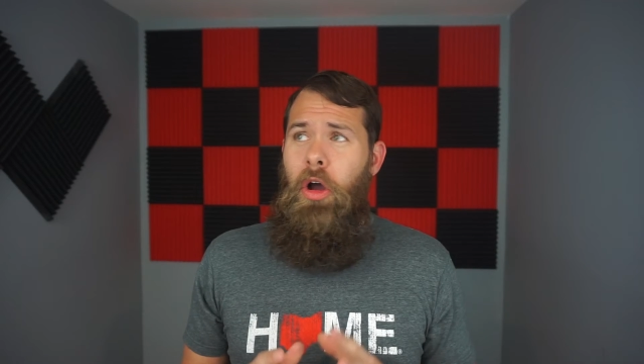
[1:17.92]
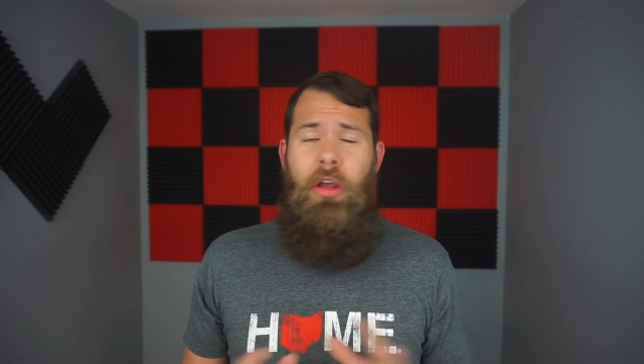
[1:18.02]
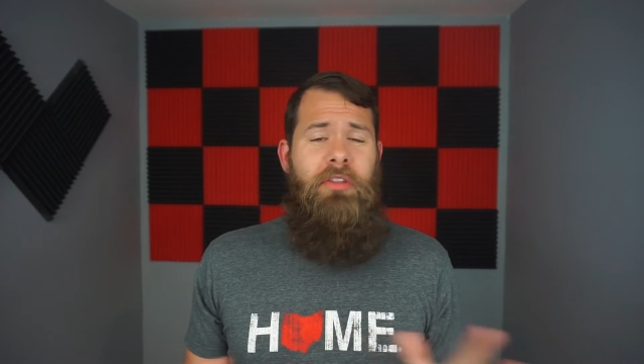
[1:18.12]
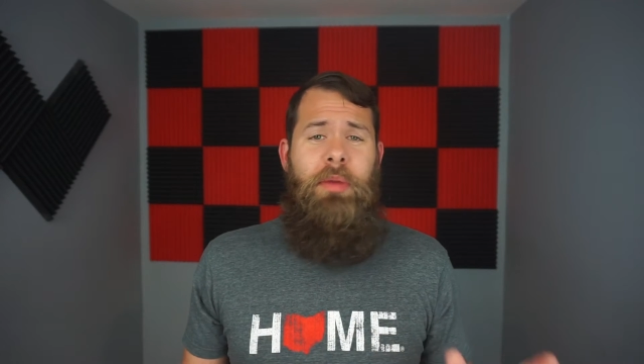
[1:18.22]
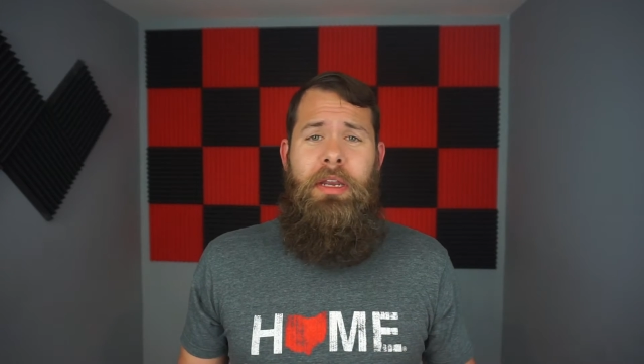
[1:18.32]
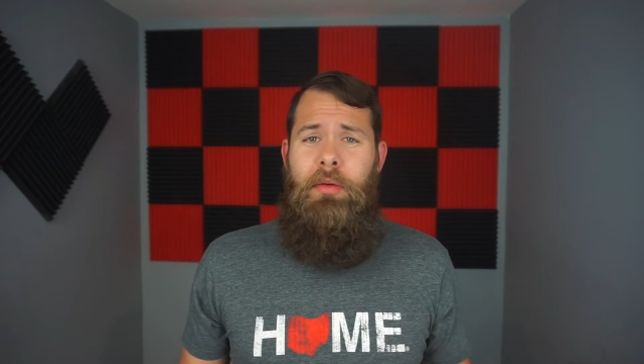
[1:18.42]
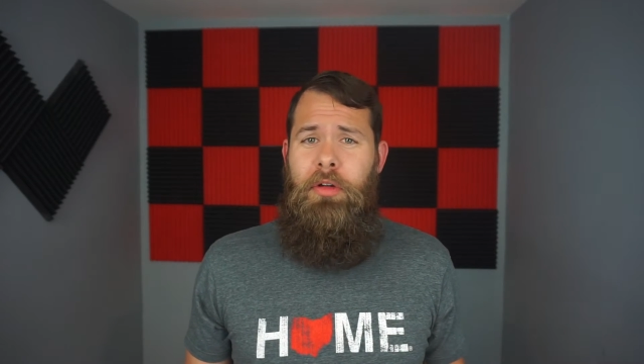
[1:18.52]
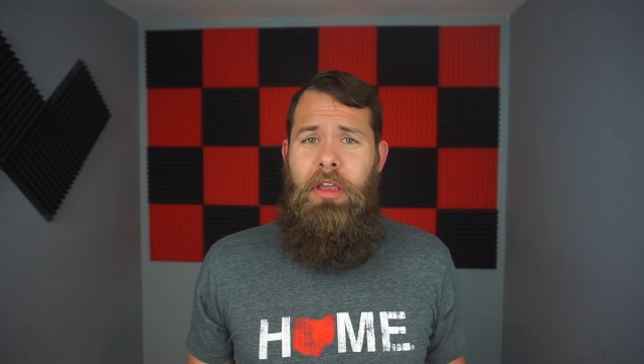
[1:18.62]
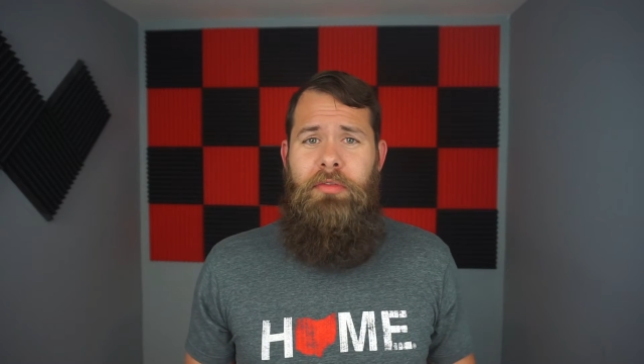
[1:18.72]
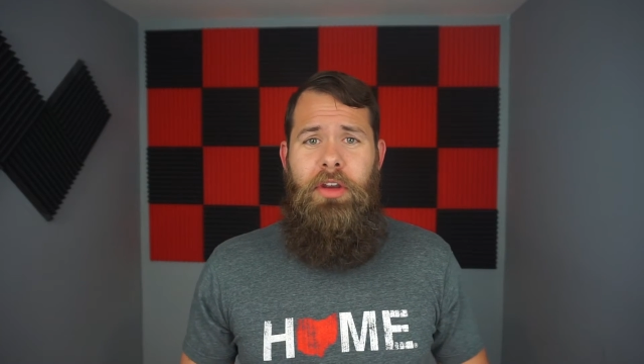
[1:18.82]
all of my
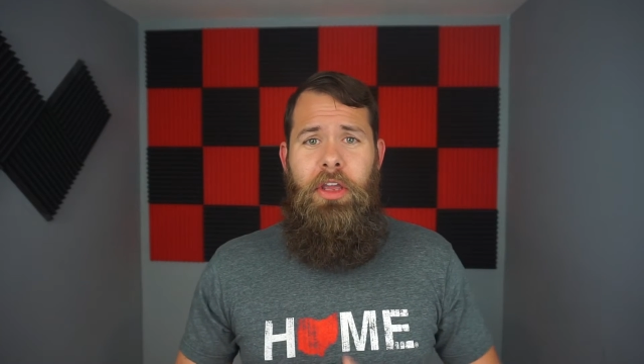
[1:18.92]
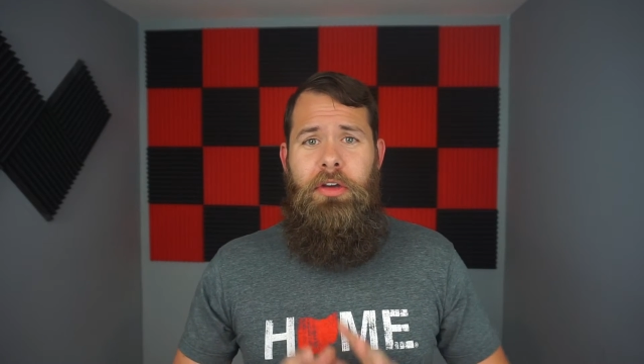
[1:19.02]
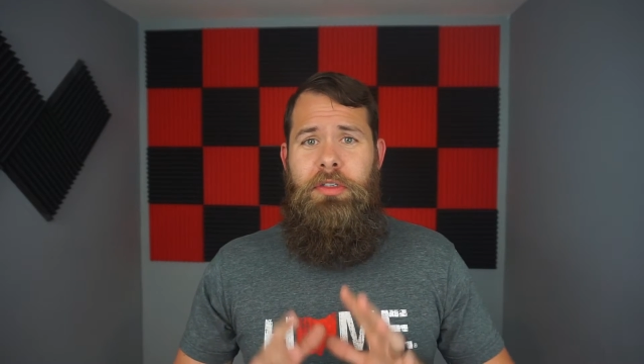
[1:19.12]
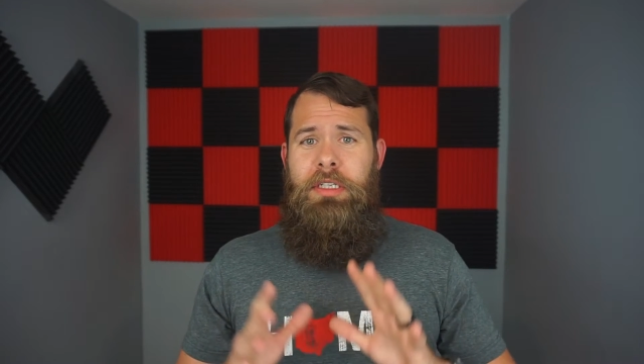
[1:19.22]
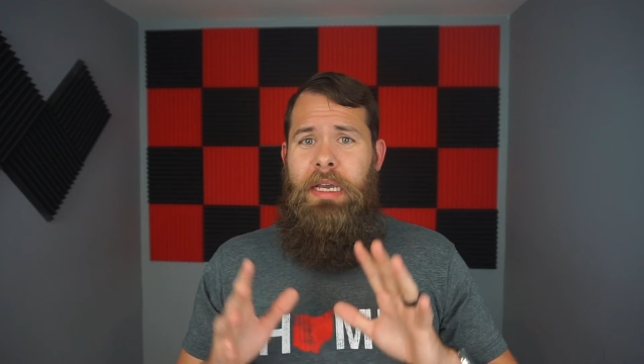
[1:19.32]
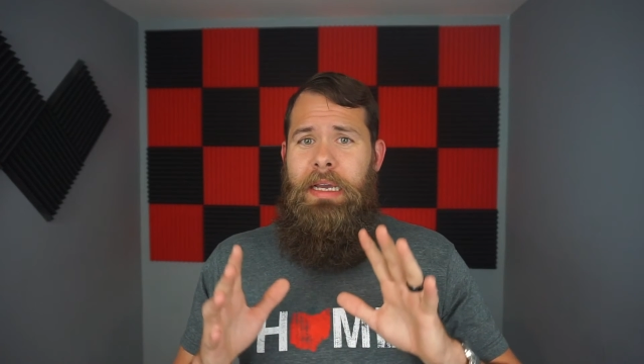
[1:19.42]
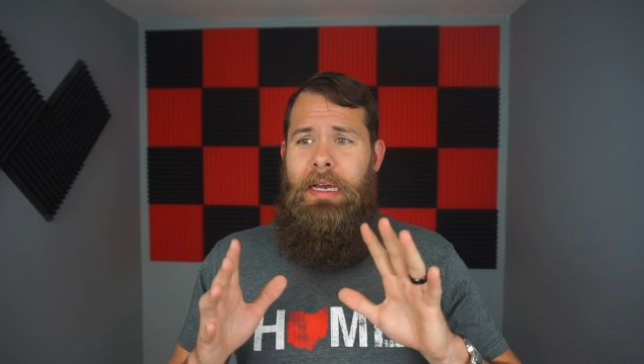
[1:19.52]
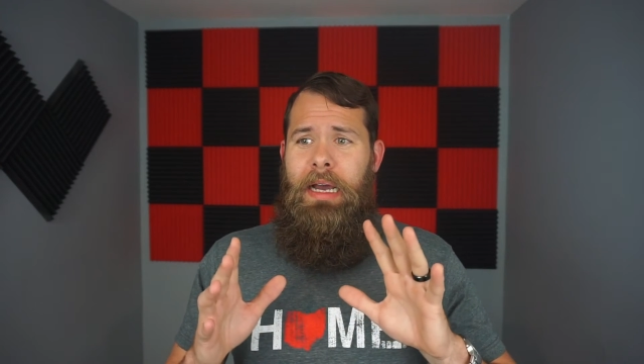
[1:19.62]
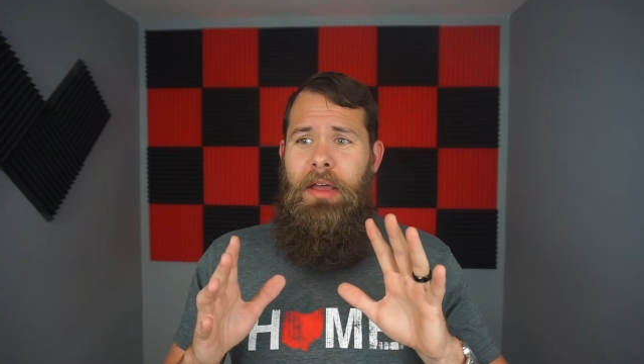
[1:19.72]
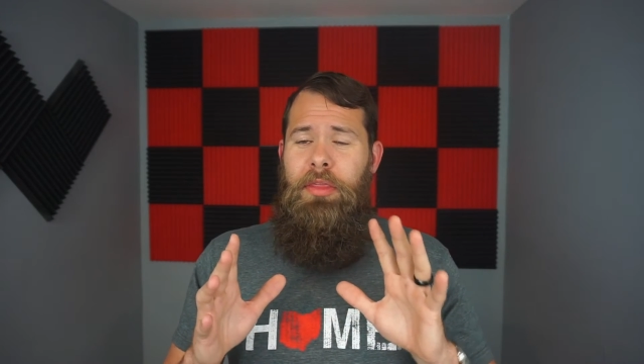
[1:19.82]
networking videos,
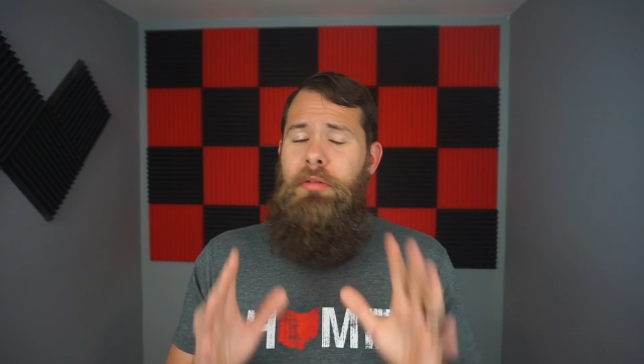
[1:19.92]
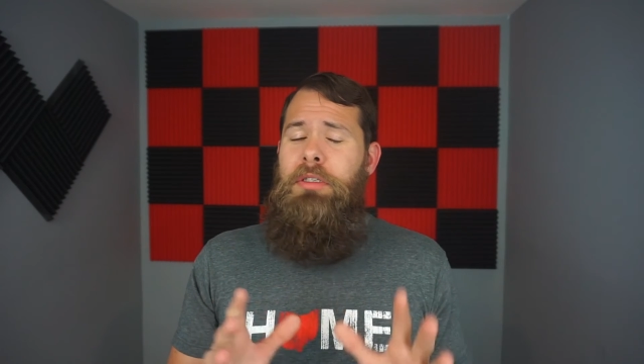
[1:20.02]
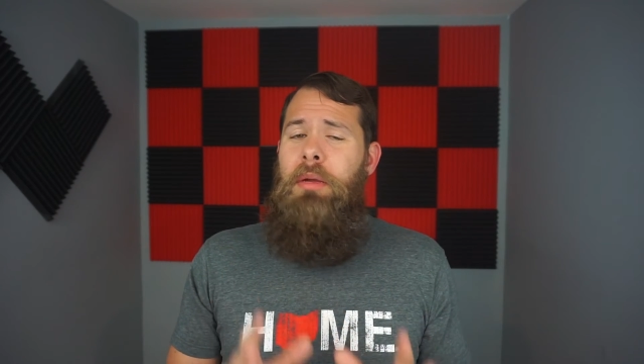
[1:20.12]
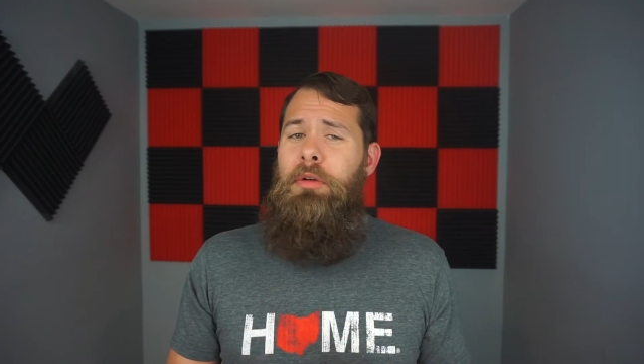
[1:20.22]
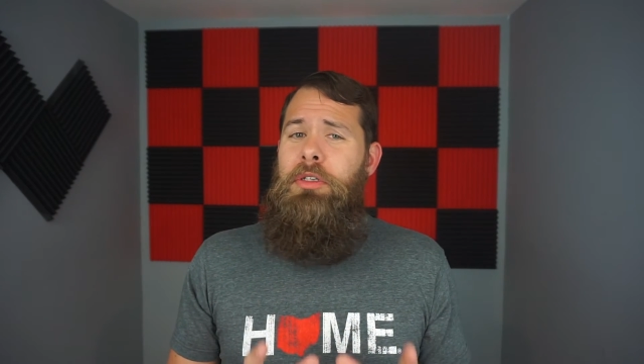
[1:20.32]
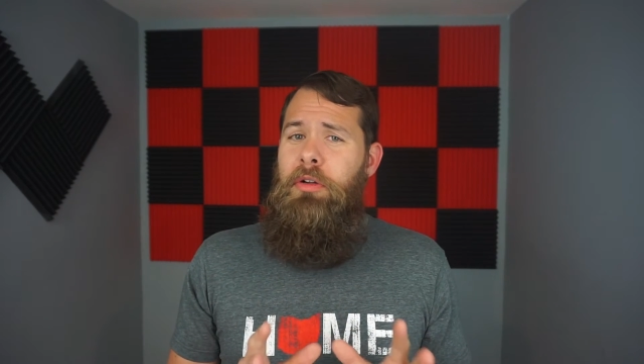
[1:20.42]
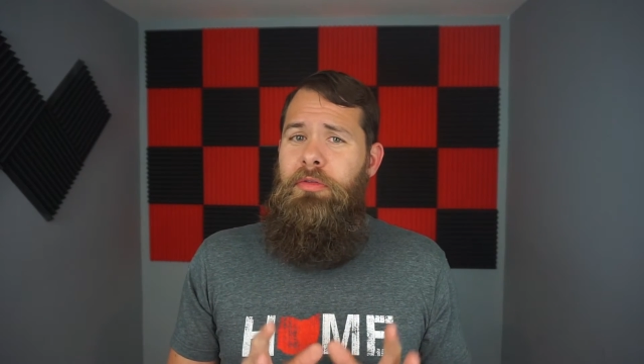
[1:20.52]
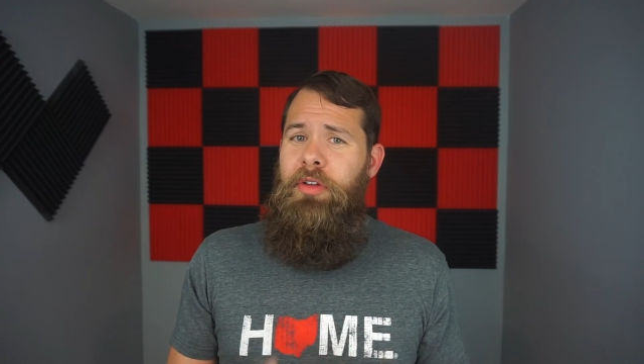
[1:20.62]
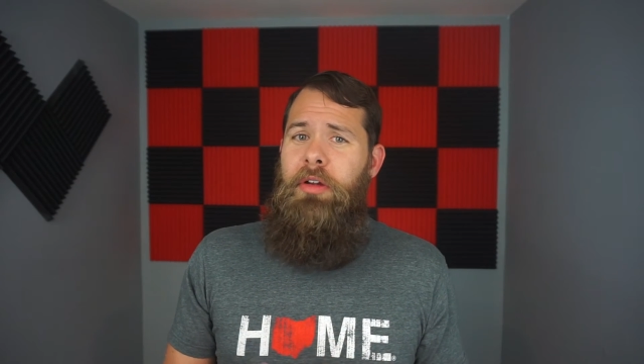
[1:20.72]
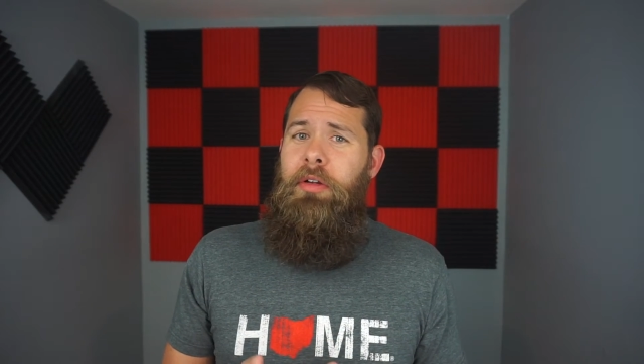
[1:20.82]
those numbers are
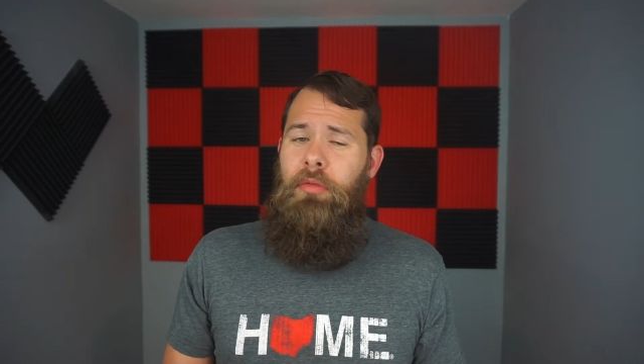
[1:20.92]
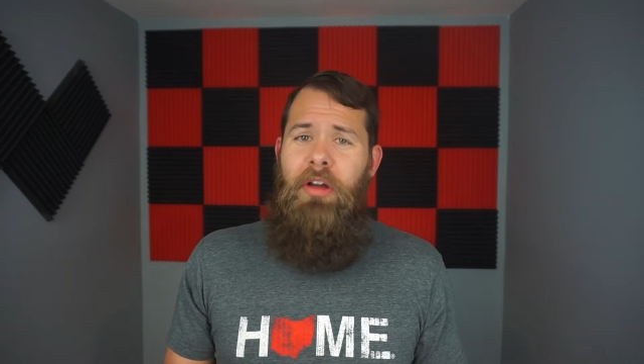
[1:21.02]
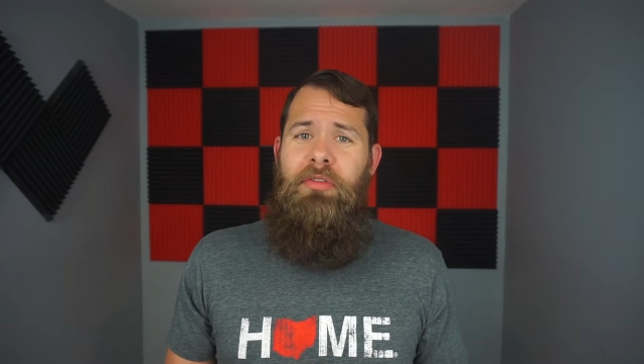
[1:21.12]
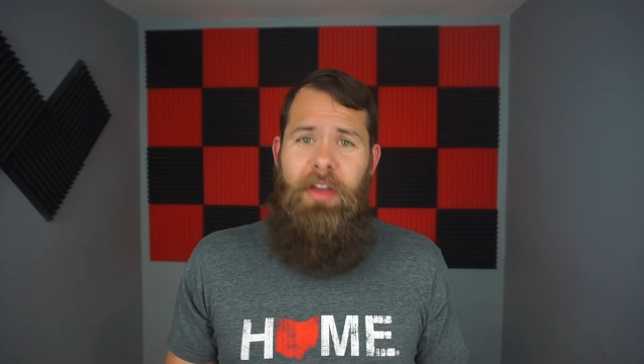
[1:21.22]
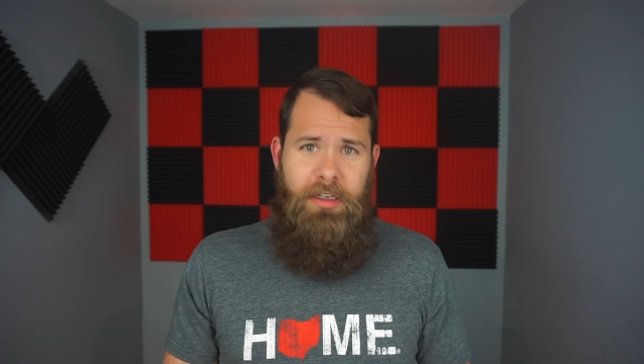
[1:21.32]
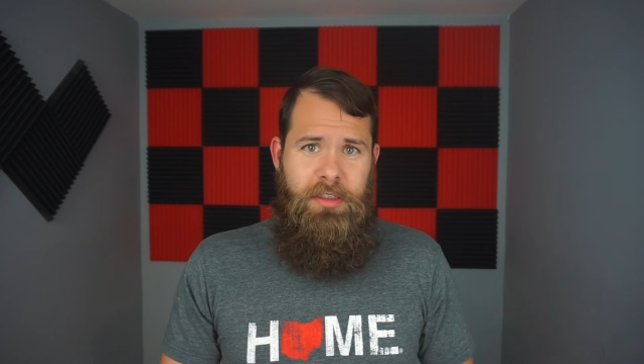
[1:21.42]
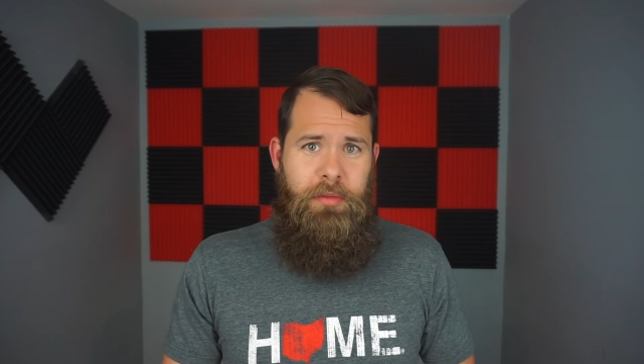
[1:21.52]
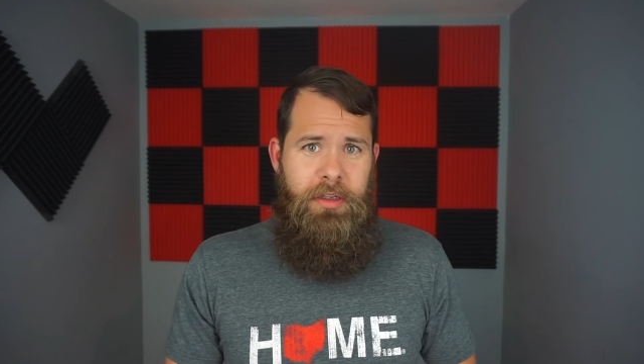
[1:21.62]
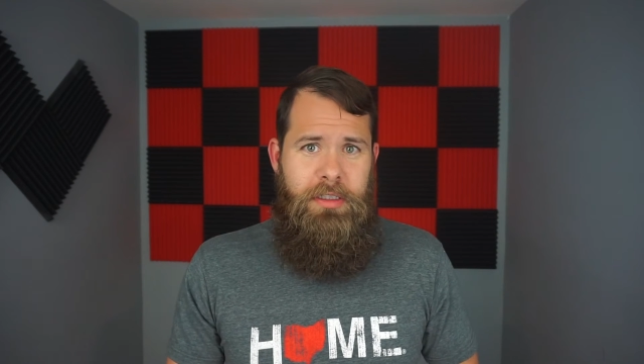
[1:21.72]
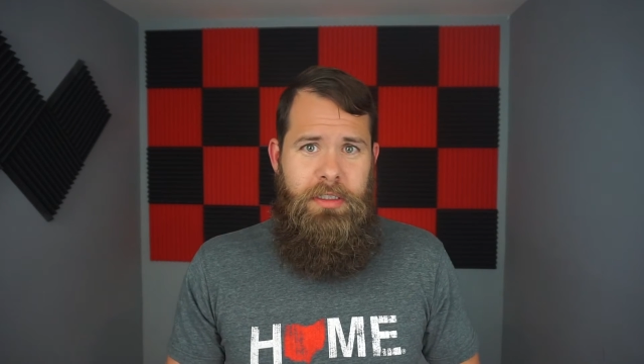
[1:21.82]
very rough
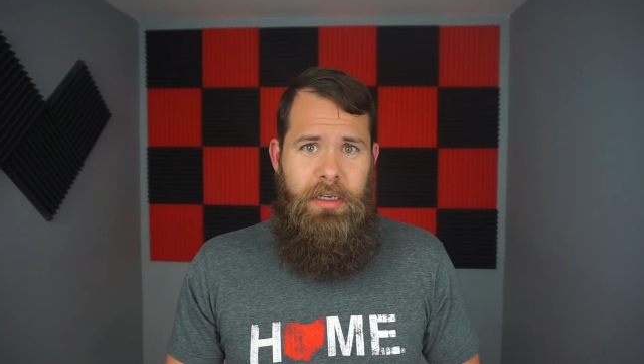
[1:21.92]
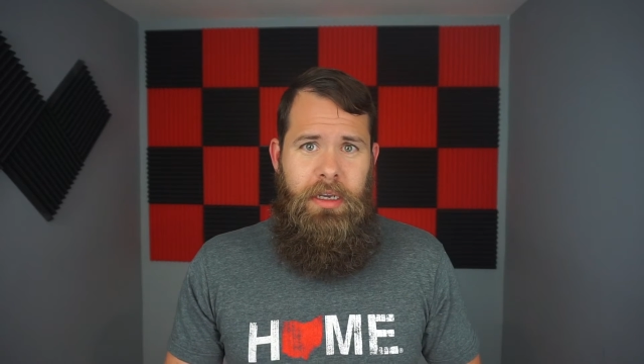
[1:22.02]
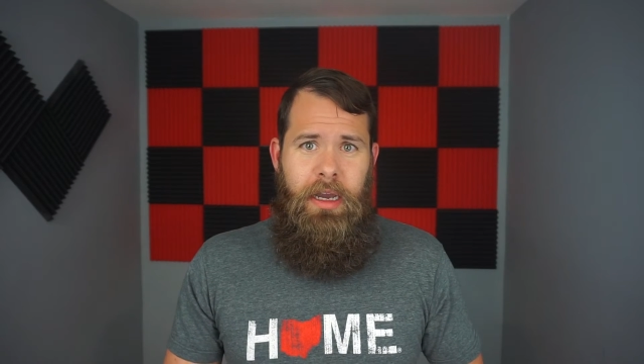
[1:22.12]
estimates.